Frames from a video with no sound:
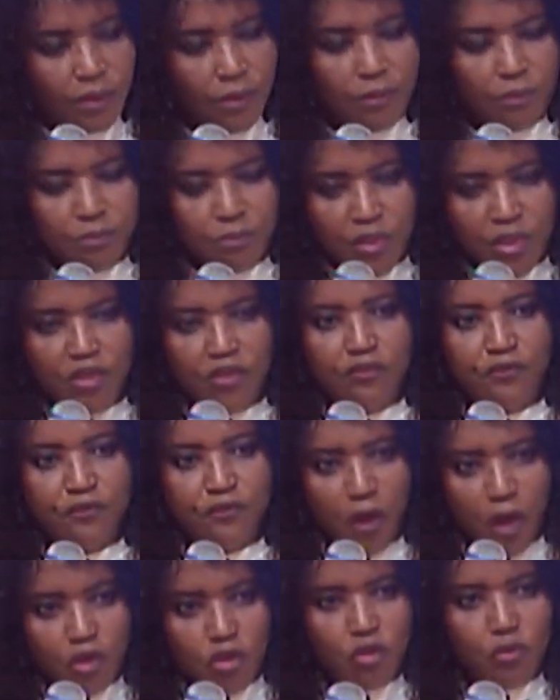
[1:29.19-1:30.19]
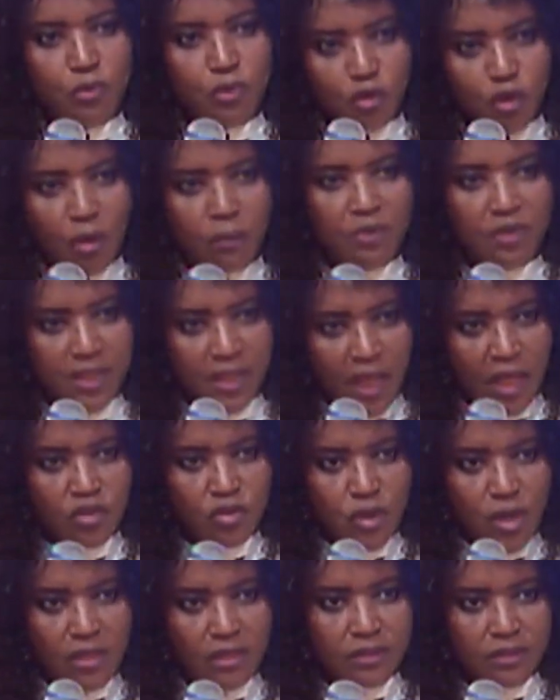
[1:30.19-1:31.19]
Before you become a
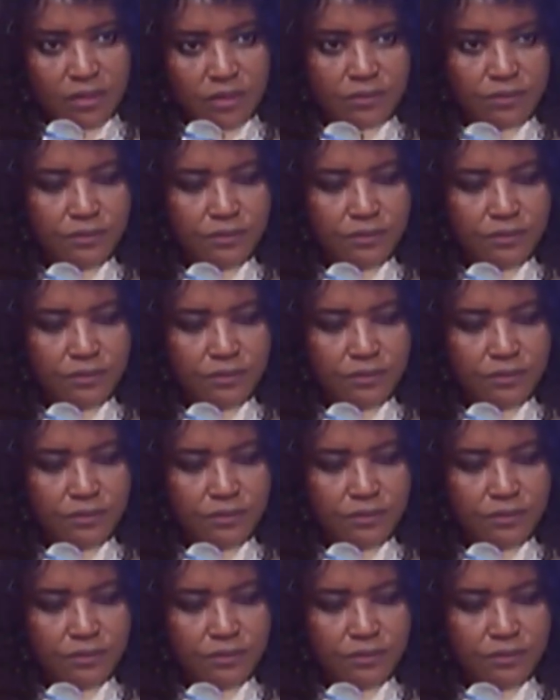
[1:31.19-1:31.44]
casualty.